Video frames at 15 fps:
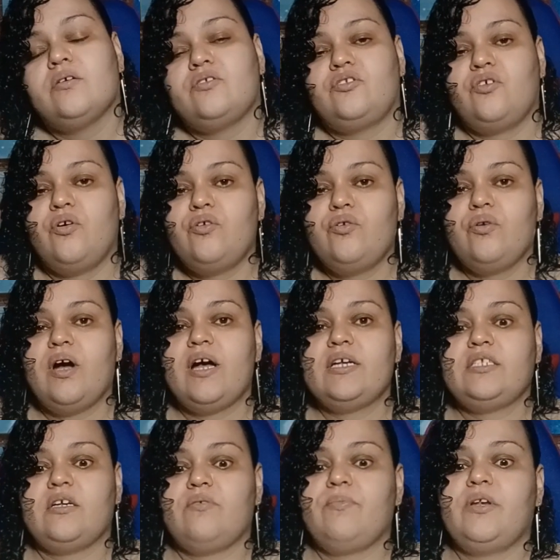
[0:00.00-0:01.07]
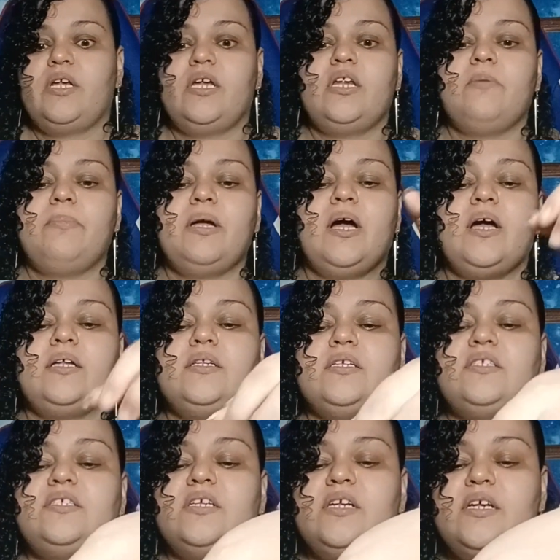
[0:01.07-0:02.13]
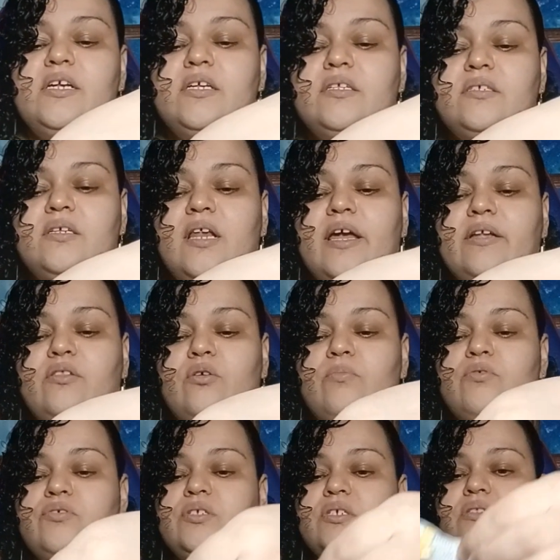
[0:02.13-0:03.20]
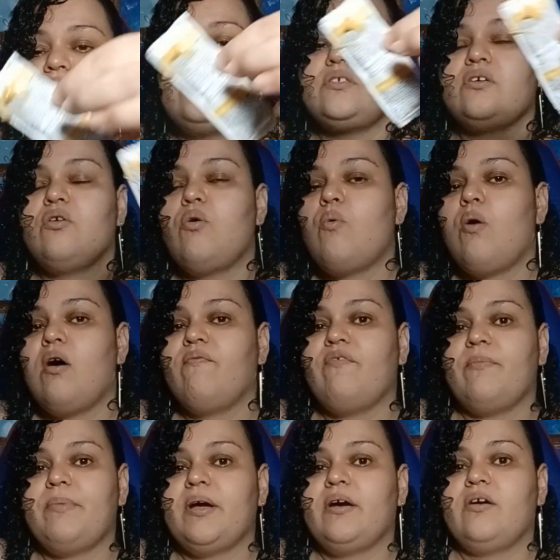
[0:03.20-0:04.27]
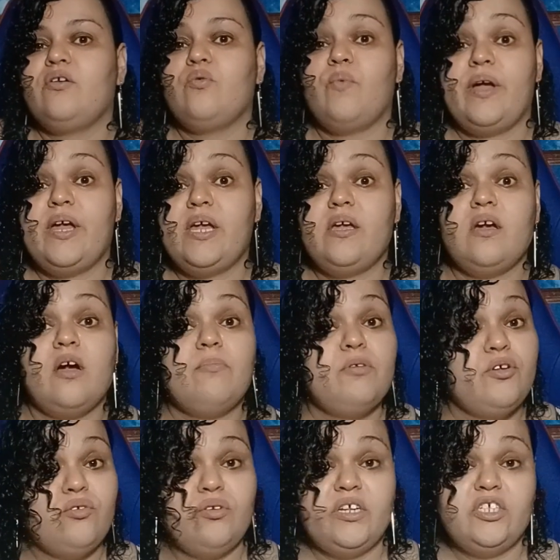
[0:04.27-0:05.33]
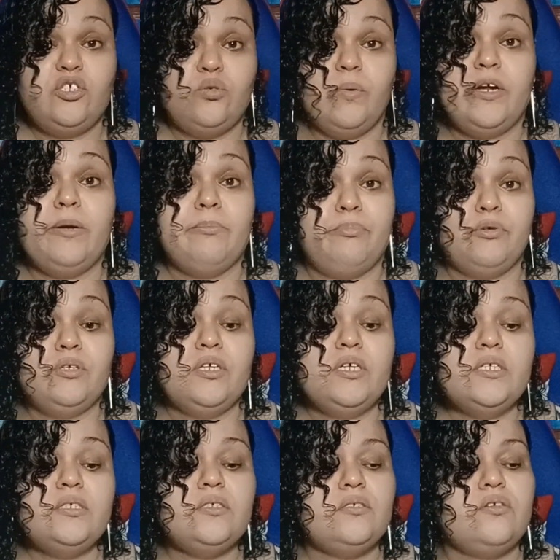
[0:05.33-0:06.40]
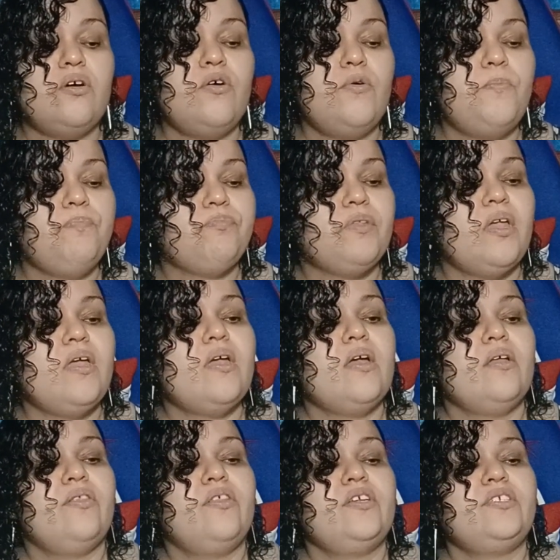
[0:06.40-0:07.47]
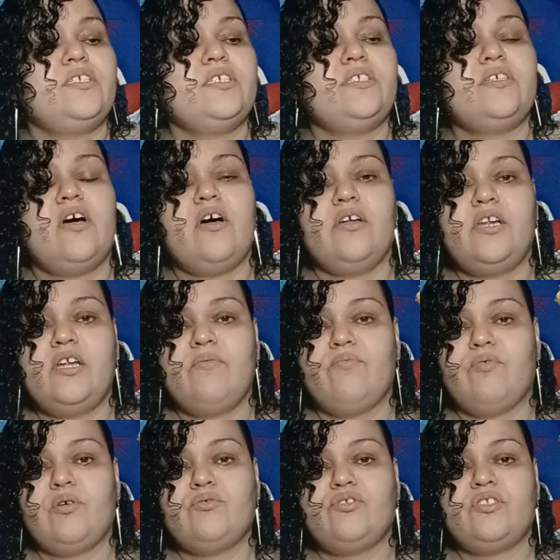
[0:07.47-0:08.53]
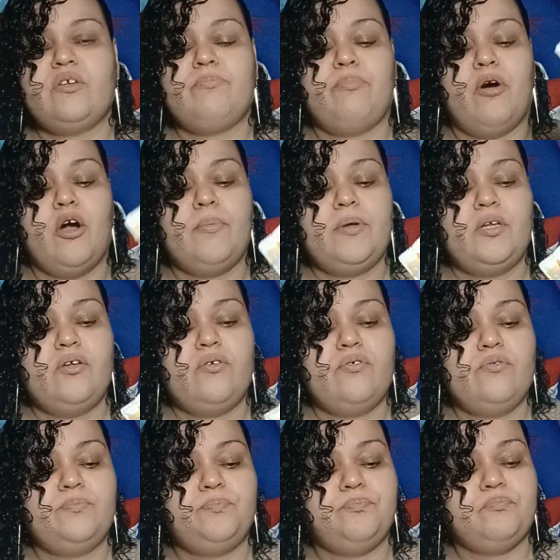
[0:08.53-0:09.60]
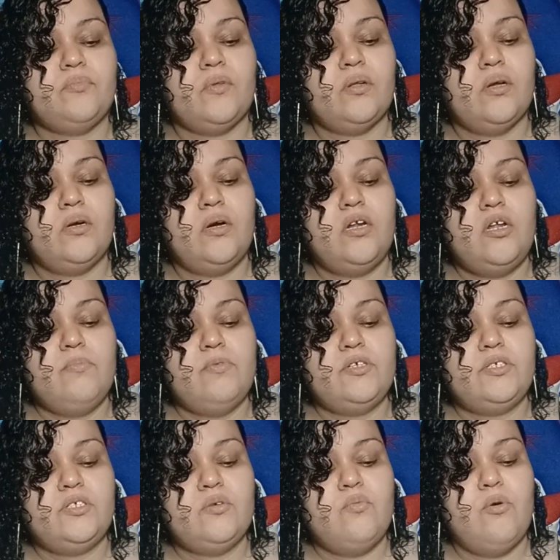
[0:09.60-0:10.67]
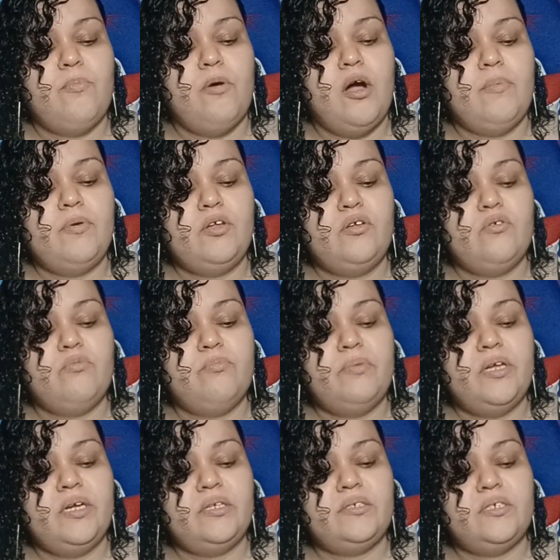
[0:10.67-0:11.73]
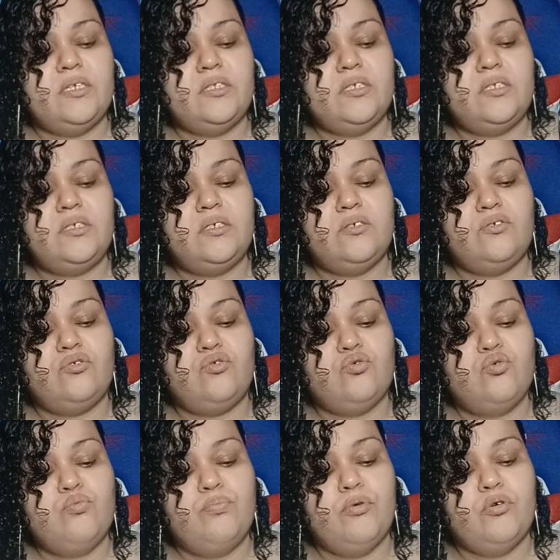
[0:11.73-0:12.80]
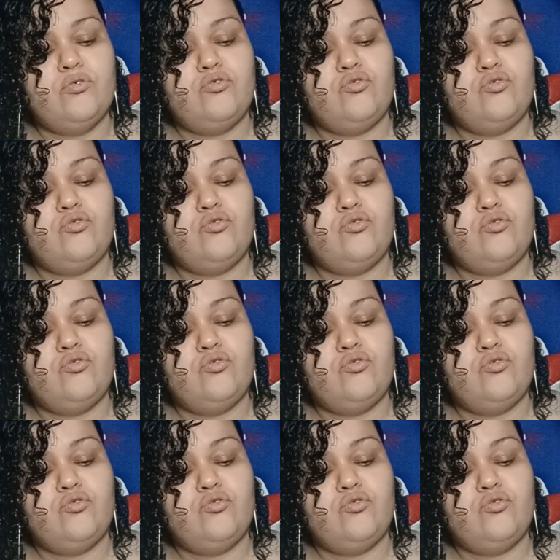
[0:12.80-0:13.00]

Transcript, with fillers: So you guys, I'm already eating behind the scenes. Like the music doesn't go off. I'm not gonna wait here. I'm literally sweating bullets. So this is honey roasted barbecue, honey mustard with barbecue mix, and this is super,